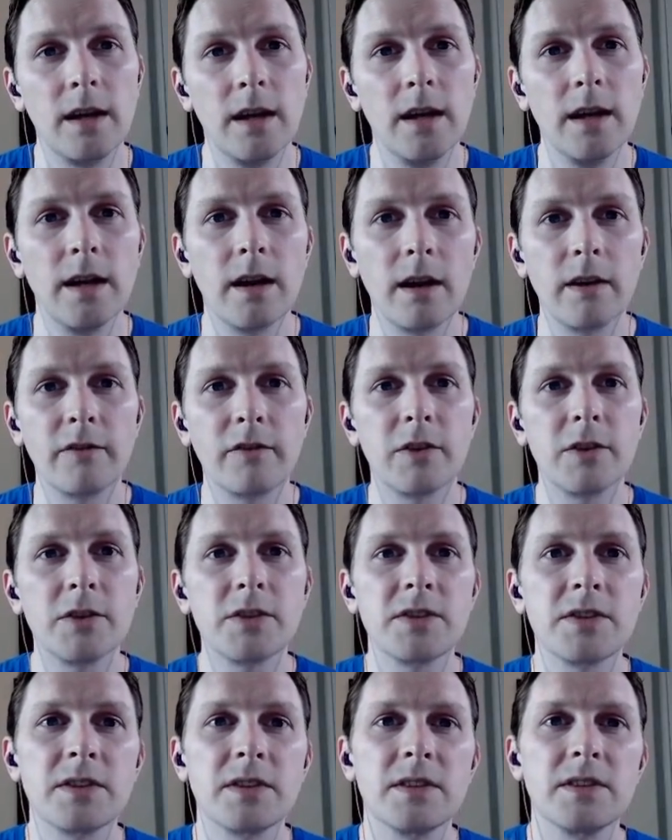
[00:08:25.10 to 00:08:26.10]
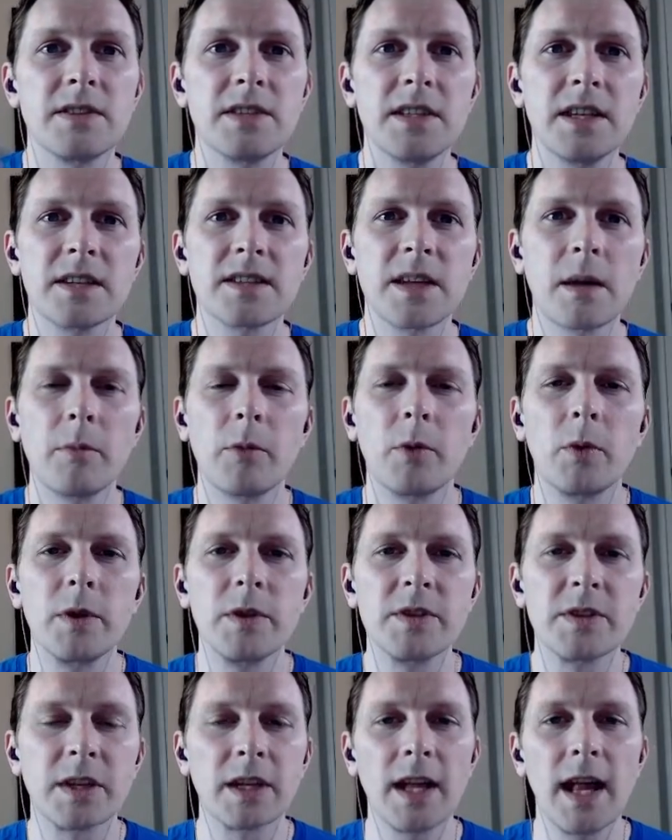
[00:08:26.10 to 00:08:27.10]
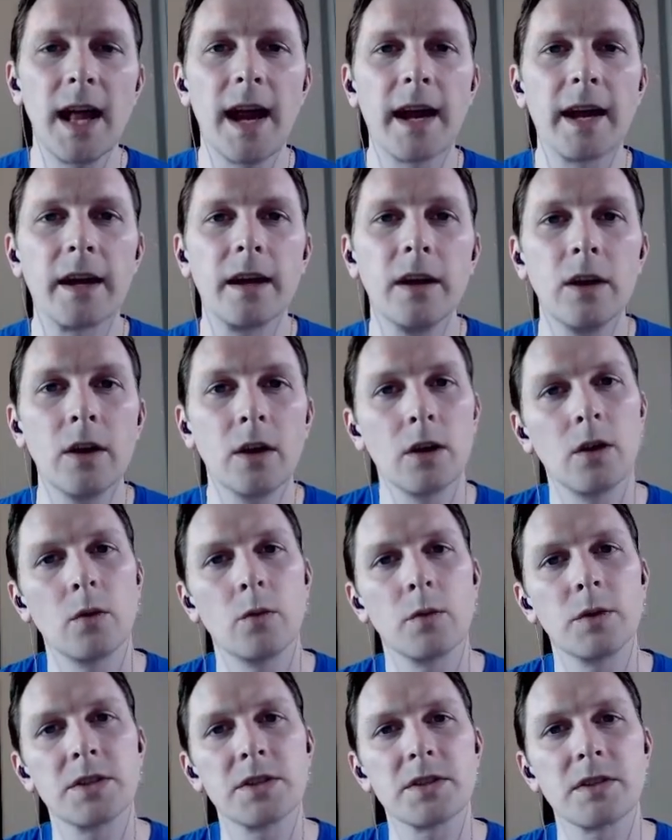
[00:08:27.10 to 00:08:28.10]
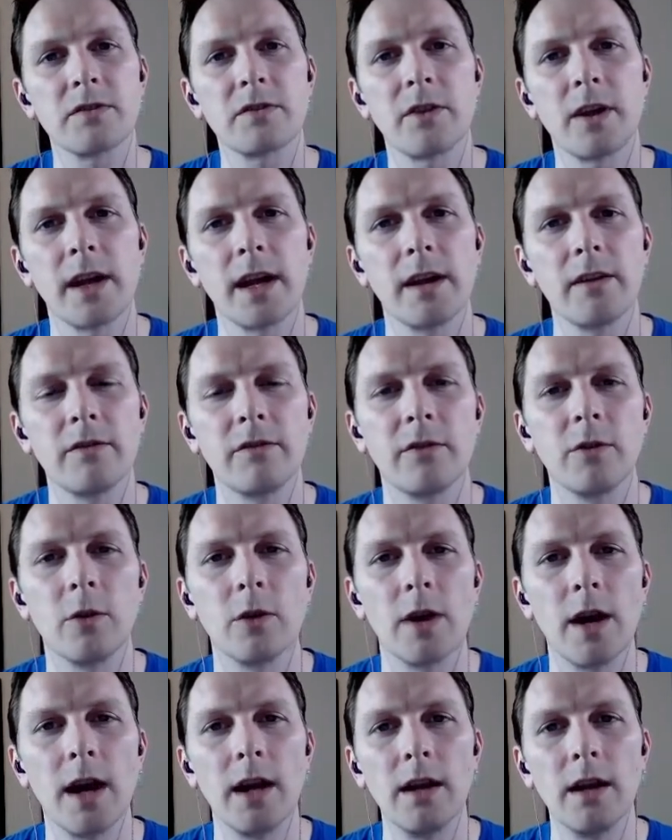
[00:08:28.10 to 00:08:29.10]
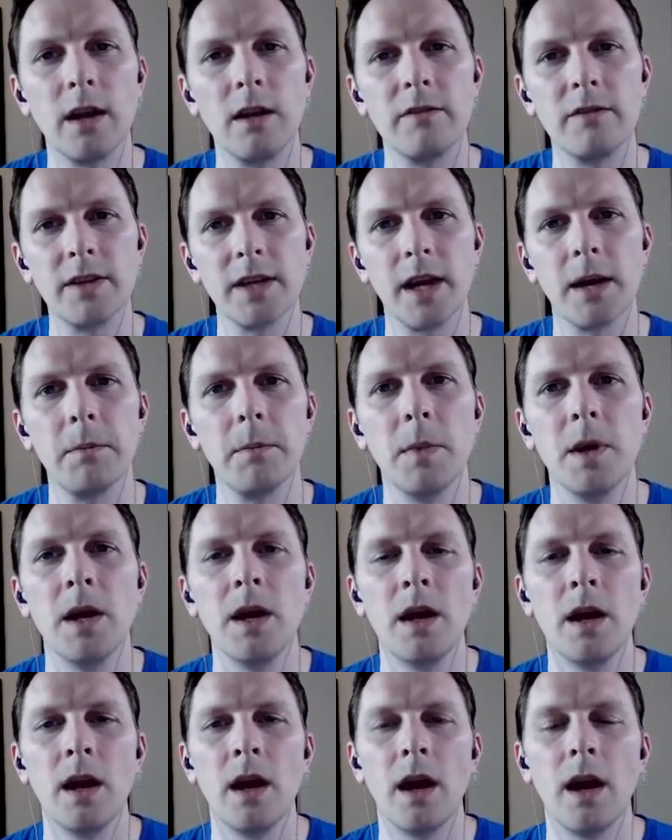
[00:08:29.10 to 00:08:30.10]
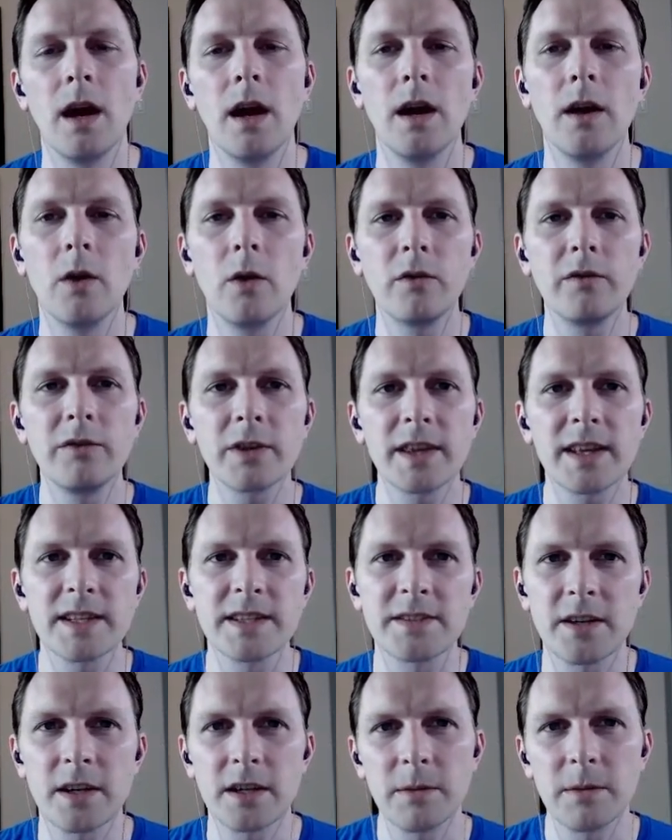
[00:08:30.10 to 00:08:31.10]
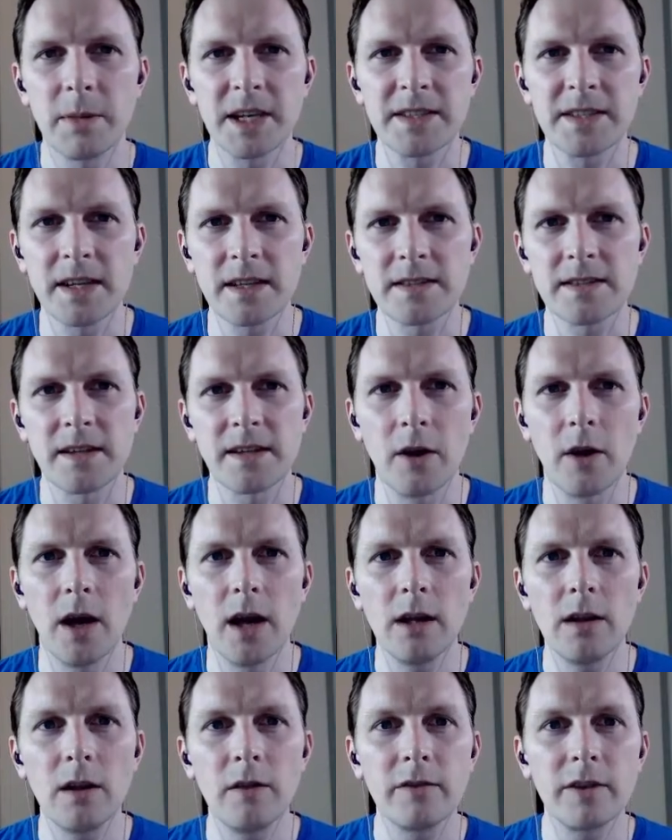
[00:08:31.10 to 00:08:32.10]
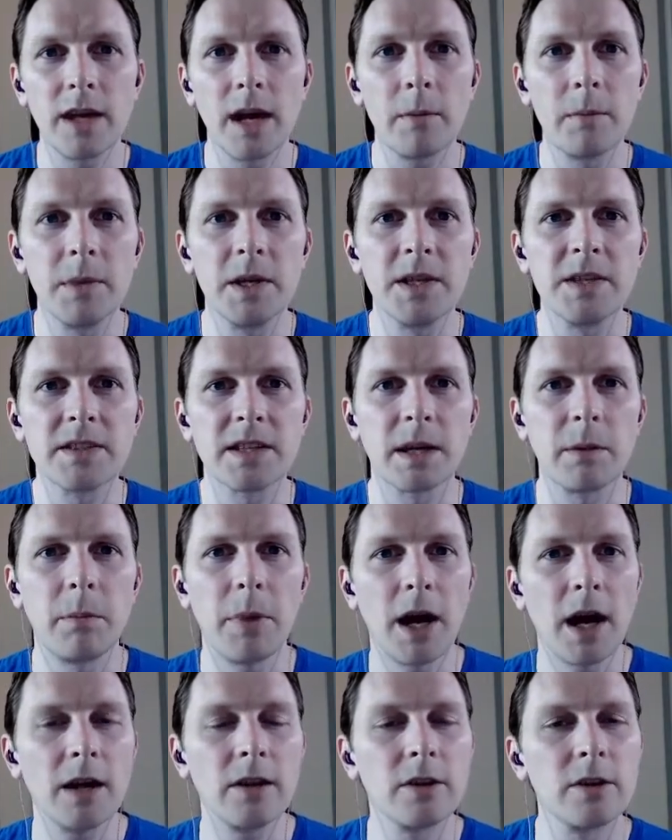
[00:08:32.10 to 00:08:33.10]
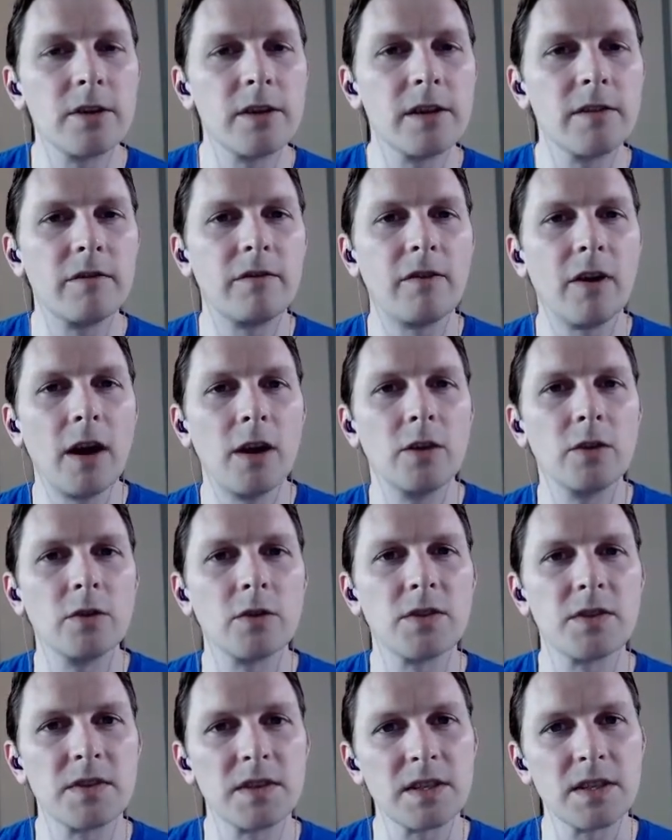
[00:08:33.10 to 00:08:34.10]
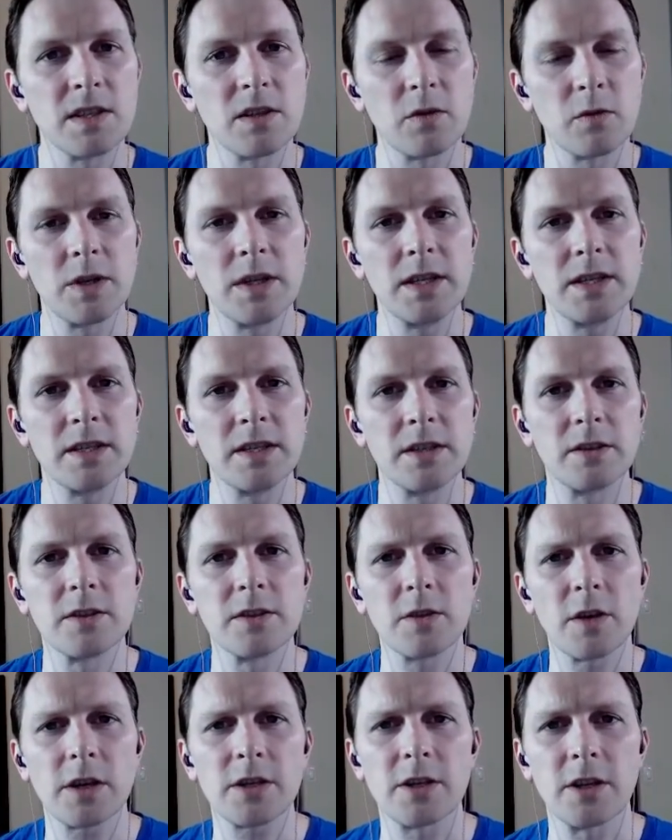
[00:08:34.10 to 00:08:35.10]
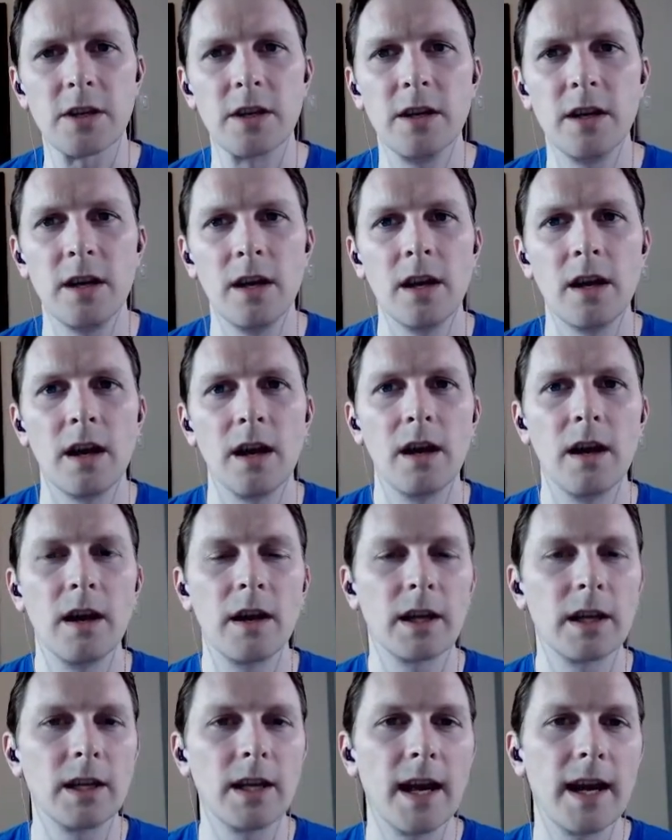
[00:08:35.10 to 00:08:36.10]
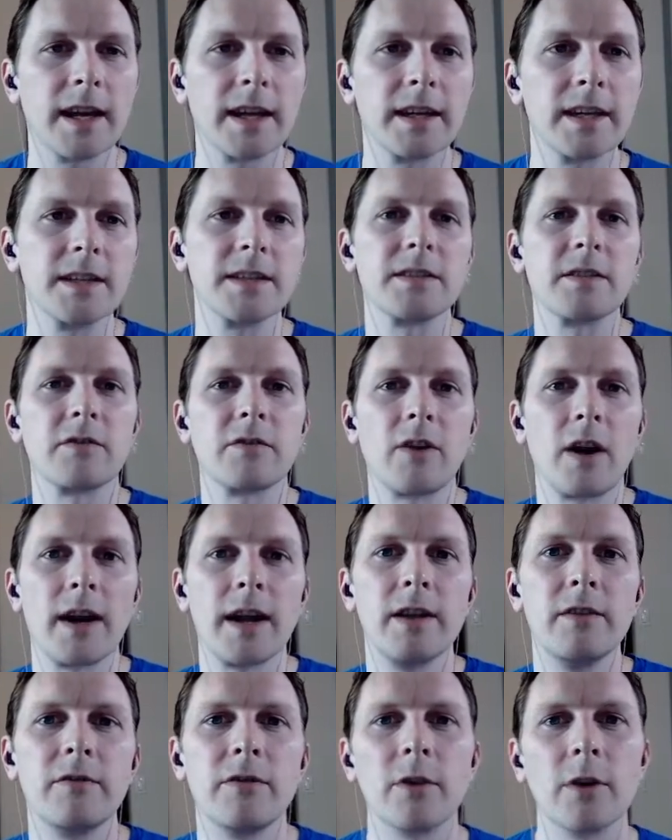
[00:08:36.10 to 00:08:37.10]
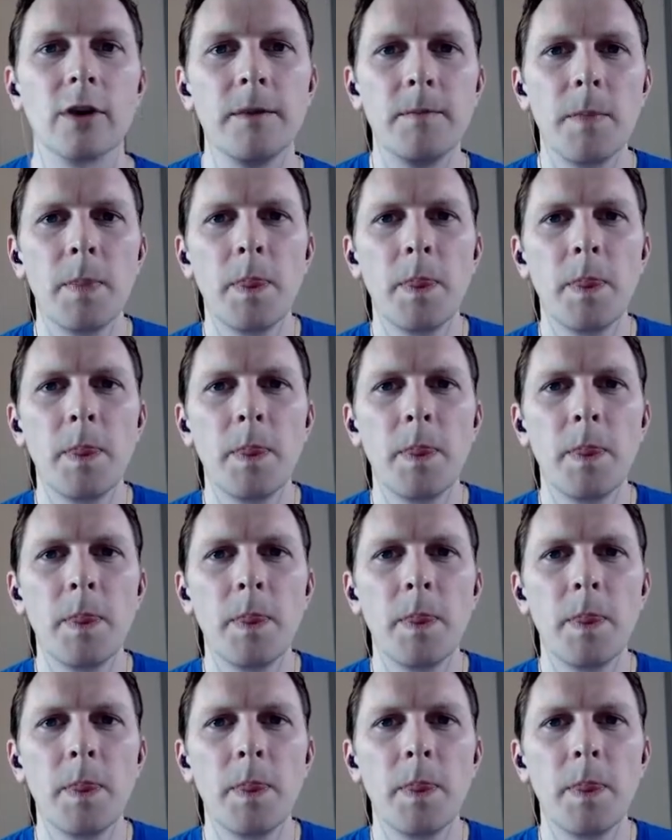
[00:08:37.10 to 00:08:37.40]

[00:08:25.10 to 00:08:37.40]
In our first C example, we use Clang, which is a front end for LLVM. And hopefully that's starting to make sense now. LLVM is a compiler that follows this 3-tier structure. Clang is a front end for it.